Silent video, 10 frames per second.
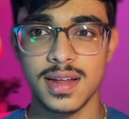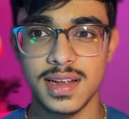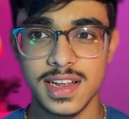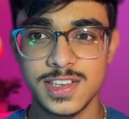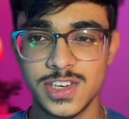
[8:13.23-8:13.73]

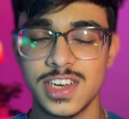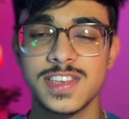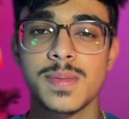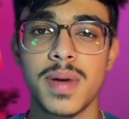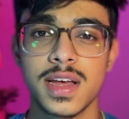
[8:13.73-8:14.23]
it's
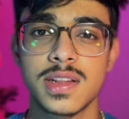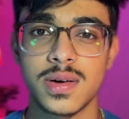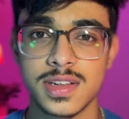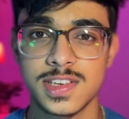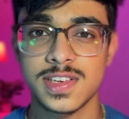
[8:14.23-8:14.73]
just my
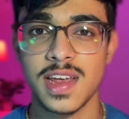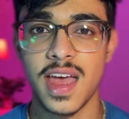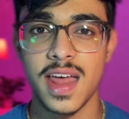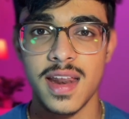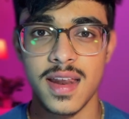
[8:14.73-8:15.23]
thoughts
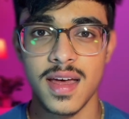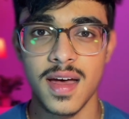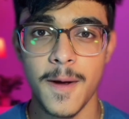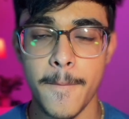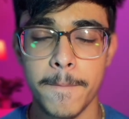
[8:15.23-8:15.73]
and
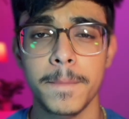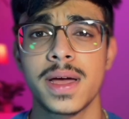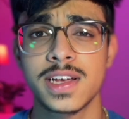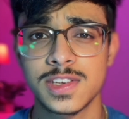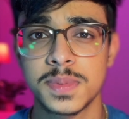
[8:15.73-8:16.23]
my
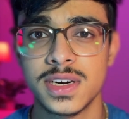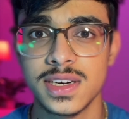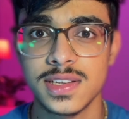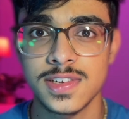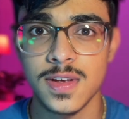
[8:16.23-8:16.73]

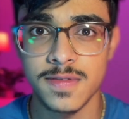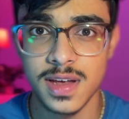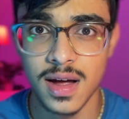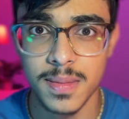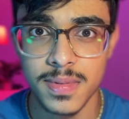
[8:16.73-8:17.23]
experience of the
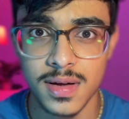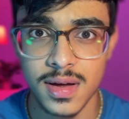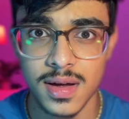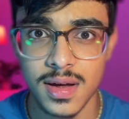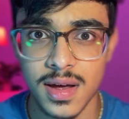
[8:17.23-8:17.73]
app.
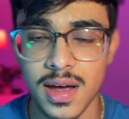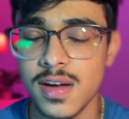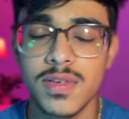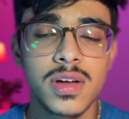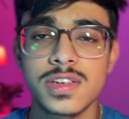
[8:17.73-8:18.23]
And
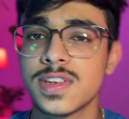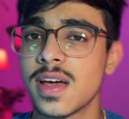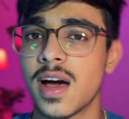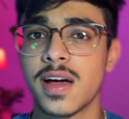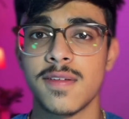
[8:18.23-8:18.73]
I've got to say,
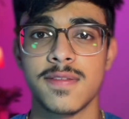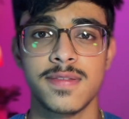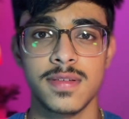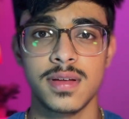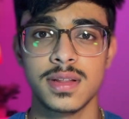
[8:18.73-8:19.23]
I've
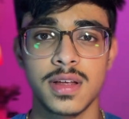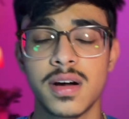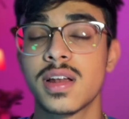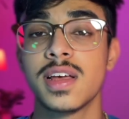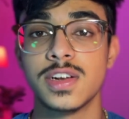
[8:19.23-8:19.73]

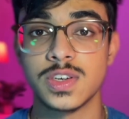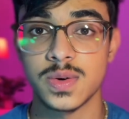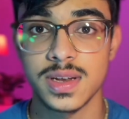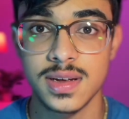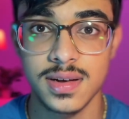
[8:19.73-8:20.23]
thoroughly
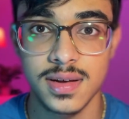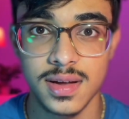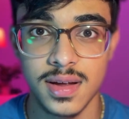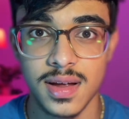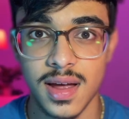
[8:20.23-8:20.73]
enjoyed it.
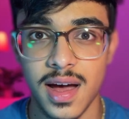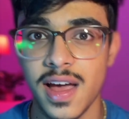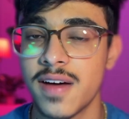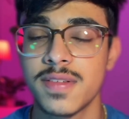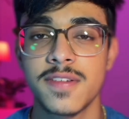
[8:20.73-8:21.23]
I
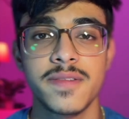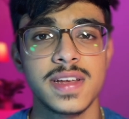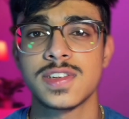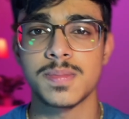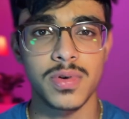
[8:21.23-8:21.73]
haven't
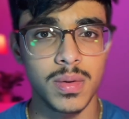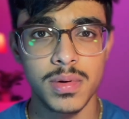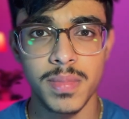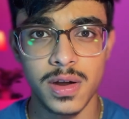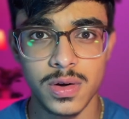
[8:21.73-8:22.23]
faced a
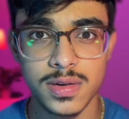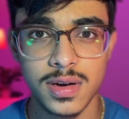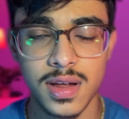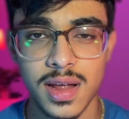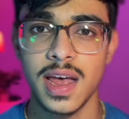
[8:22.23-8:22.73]
problem at all.
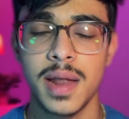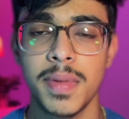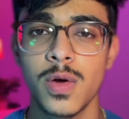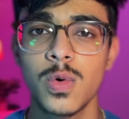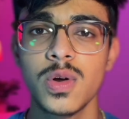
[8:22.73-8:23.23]
And my
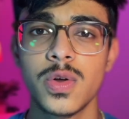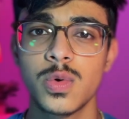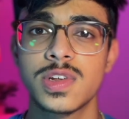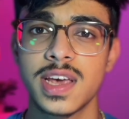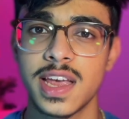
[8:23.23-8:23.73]
whole
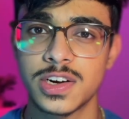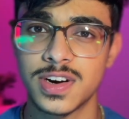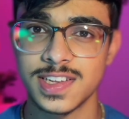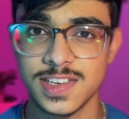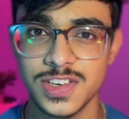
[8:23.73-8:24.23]
note-taking
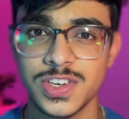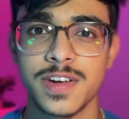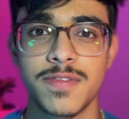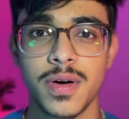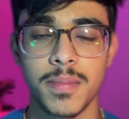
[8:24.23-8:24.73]

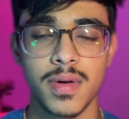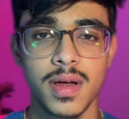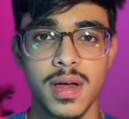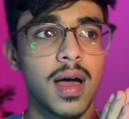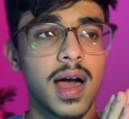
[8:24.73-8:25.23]
transition from
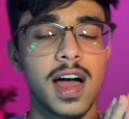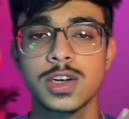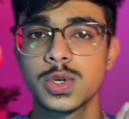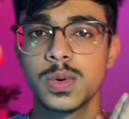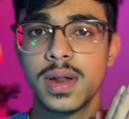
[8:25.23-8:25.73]

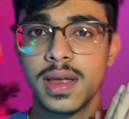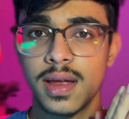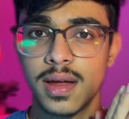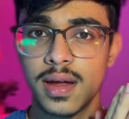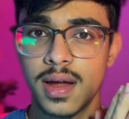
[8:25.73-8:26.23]
actually
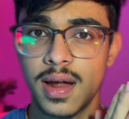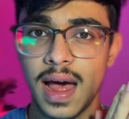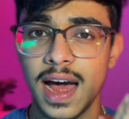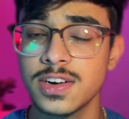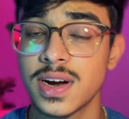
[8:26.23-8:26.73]

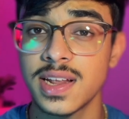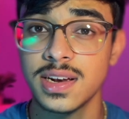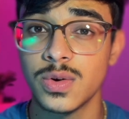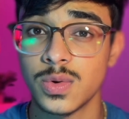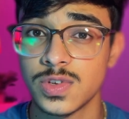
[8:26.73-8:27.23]
handwriting
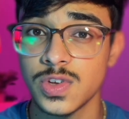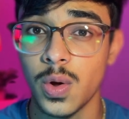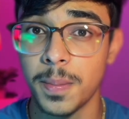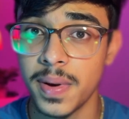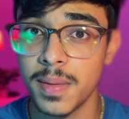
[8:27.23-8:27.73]
notes
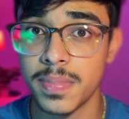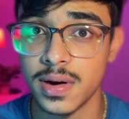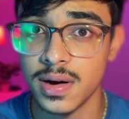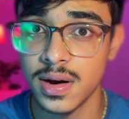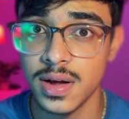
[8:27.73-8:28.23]
on paper
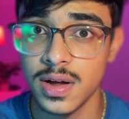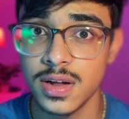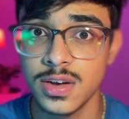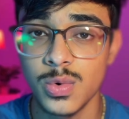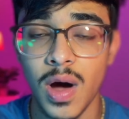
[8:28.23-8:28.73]

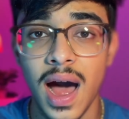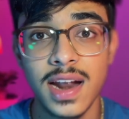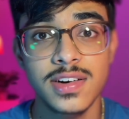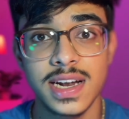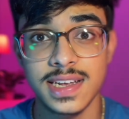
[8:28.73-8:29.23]
to
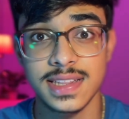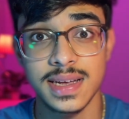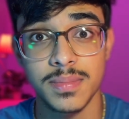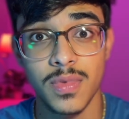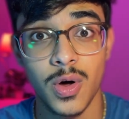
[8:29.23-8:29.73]
handwriting
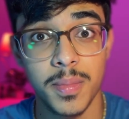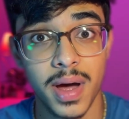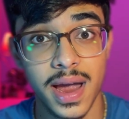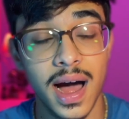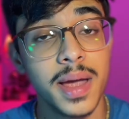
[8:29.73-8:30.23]
them on my
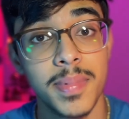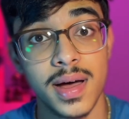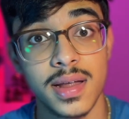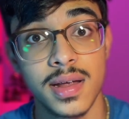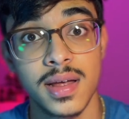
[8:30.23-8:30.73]

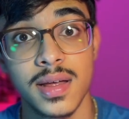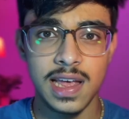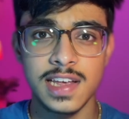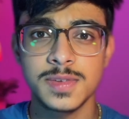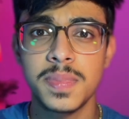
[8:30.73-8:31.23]
iPad
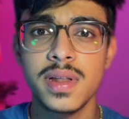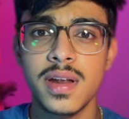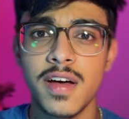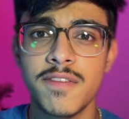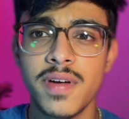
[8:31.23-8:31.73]
has been
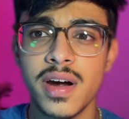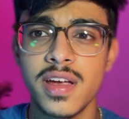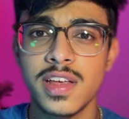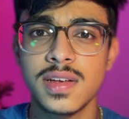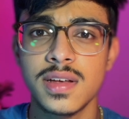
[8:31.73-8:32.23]
a
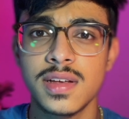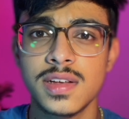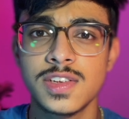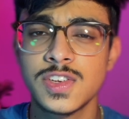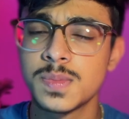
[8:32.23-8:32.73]
very
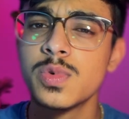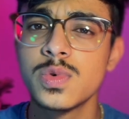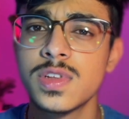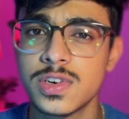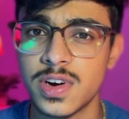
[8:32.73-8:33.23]

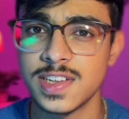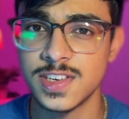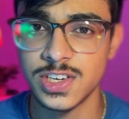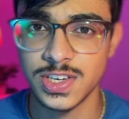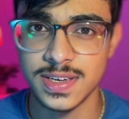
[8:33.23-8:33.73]
smooth
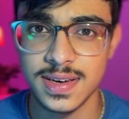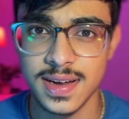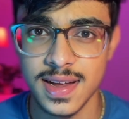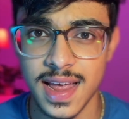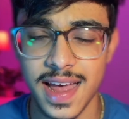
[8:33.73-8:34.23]
transition,
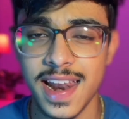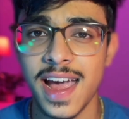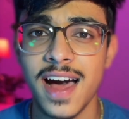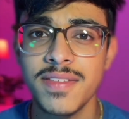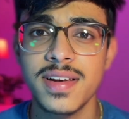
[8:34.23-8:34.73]
and I
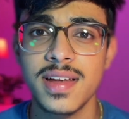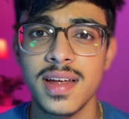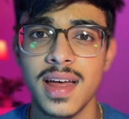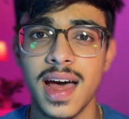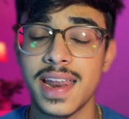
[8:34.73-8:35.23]
haven't
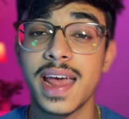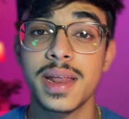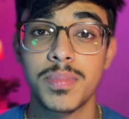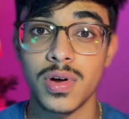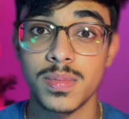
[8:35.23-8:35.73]
had any
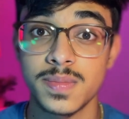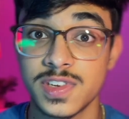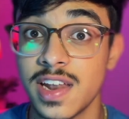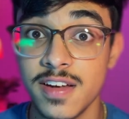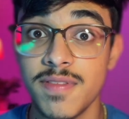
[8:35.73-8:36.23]
problems.
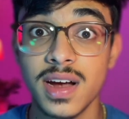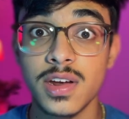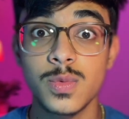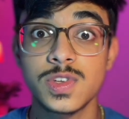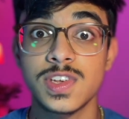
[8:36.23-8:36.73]
And in fact, I
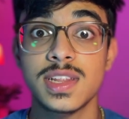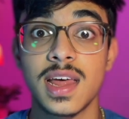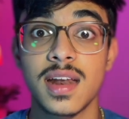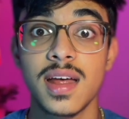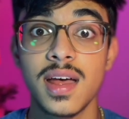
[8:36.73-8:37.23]
would say that